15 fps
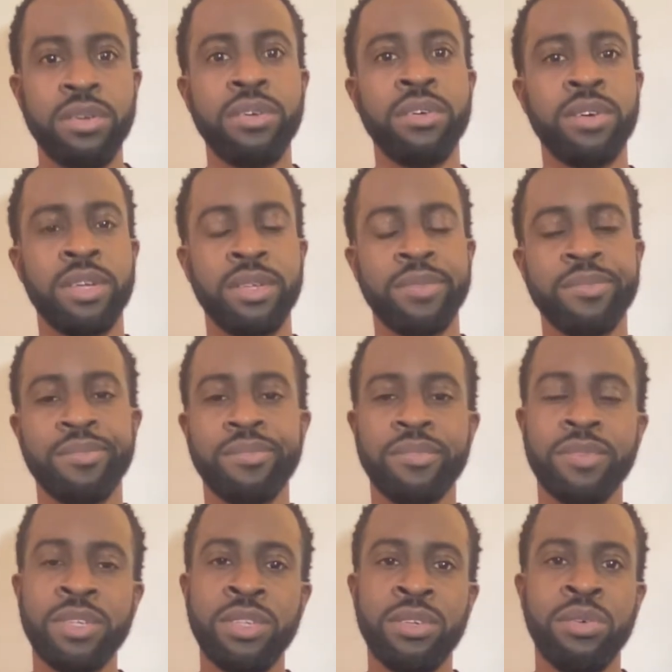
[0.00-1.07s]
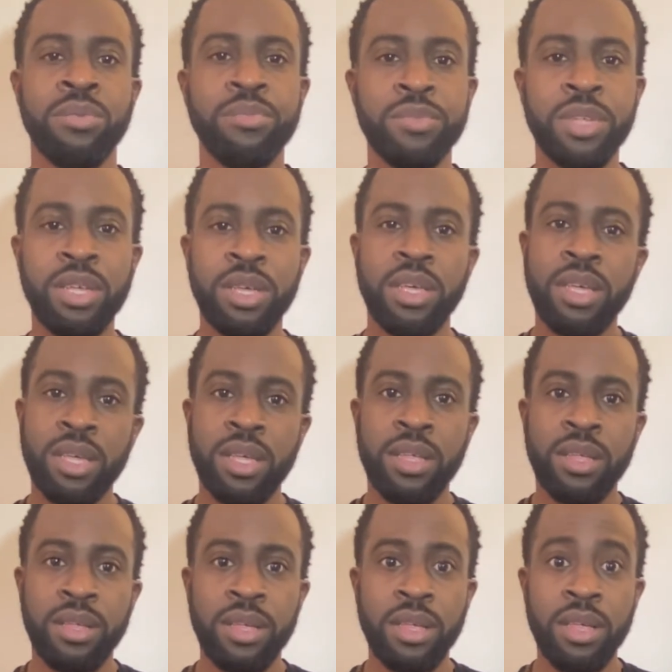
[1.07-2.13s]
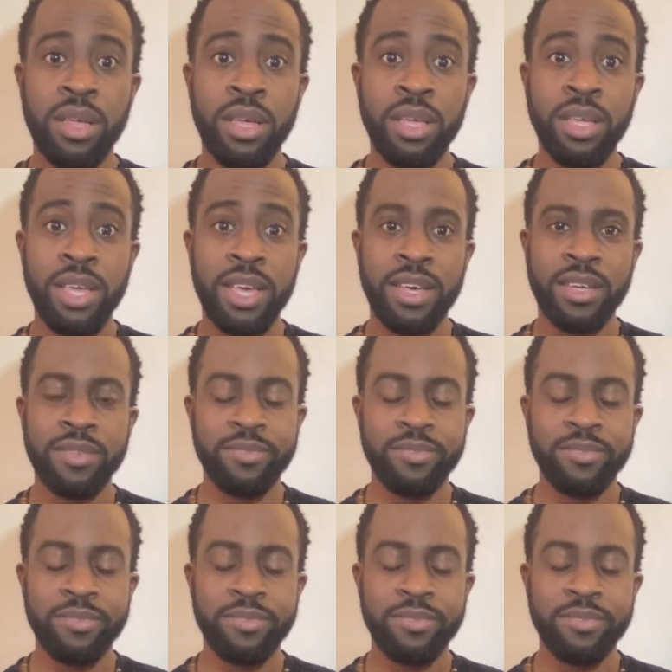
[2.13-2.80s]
Okay, so yeah.